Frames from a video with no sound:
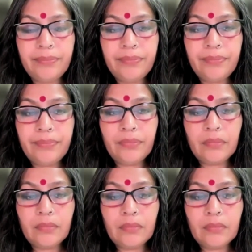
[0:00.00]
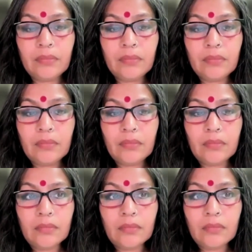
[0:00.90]

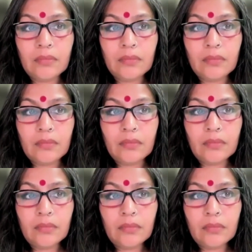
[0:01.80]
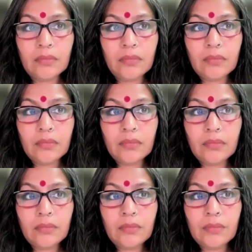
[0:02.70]

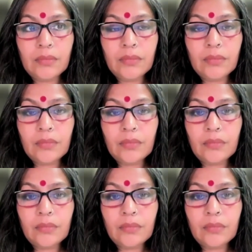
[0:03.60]
(silence)